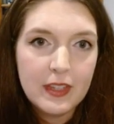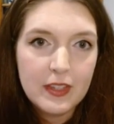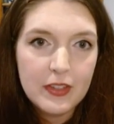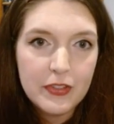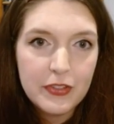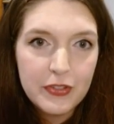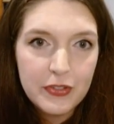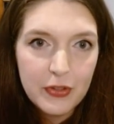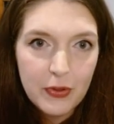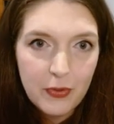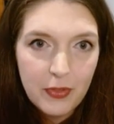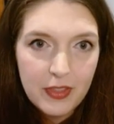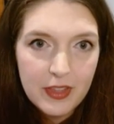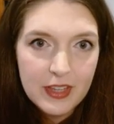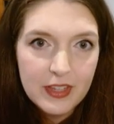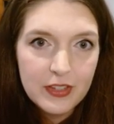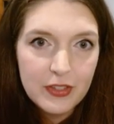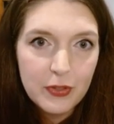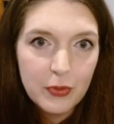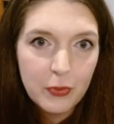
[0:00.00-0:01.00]
So
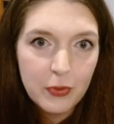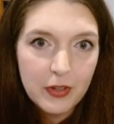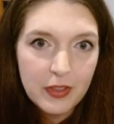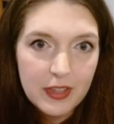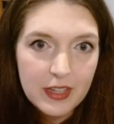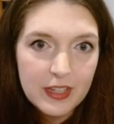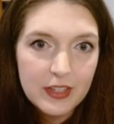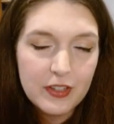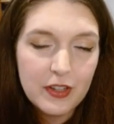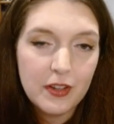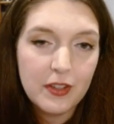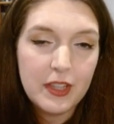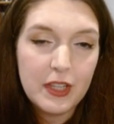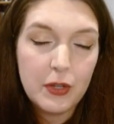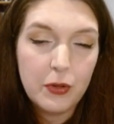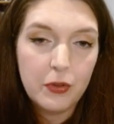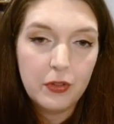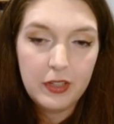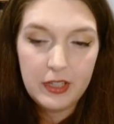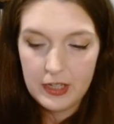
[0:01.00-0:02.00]
this or this are the
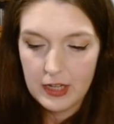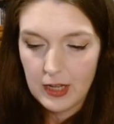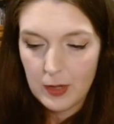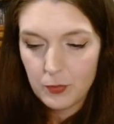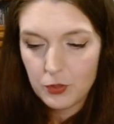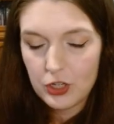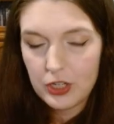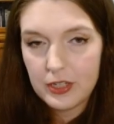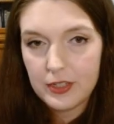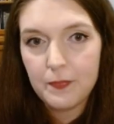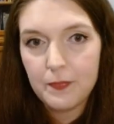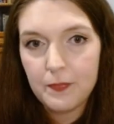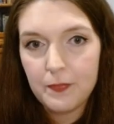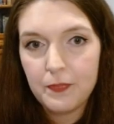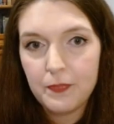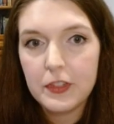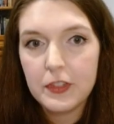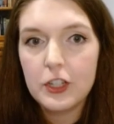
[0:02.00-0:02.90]
only options.